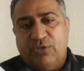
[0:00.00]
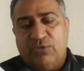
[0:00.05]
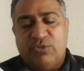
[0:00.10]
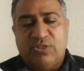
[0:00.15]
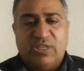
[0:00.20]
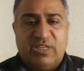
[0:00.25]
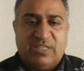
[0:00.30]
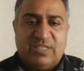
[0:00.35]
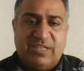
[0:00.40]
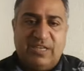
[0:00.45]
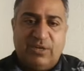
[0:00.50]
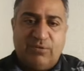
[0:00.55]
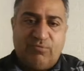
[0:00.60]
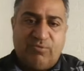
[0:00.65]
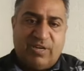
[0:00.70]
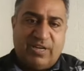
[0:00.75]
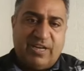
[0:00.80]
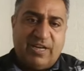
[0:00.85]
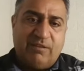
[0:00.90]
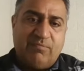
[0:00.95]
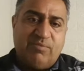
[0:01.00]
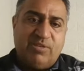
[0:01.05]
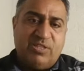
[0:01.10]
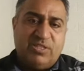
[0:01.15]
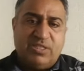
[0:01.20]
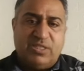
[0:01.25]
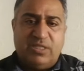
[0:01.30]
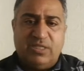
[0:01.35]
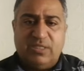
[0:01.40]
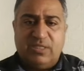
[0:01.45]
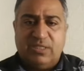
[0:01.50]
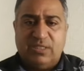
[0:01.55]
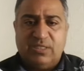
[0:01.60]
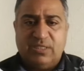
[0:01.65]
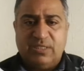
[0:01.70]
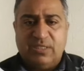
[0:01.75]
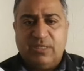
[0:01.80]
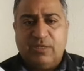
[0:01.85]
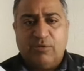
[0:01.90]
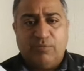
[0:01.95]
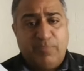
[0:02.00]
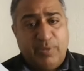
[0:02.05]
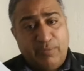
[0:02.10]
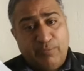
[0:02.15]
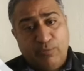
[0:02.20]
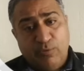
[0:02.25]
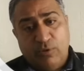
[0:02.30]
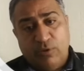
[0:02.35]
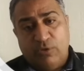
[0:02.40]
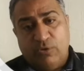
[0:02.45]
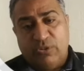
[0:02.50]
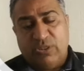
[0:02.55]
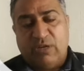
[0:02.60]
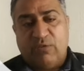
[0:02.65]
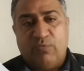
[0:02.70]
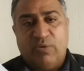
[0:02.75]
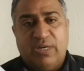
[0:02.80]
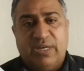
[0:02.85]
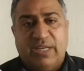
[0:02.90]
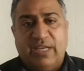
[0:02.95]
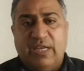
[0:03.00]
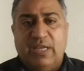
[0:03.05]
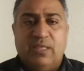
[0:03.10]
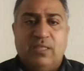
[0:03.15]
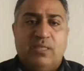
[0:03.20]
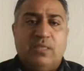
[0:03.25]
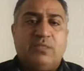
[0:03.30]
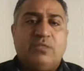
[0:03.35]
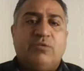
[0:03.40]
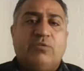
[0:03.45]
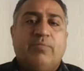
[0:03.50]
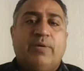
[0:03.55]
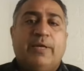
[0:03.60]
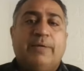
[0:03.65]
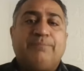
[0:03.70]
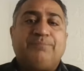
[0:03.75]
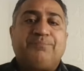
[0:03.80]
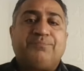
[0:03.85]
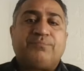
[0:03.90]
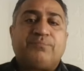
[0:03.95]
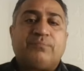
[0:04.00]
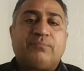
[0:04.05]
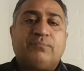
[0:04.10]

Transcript: users, network administrators, people those are working in this domain.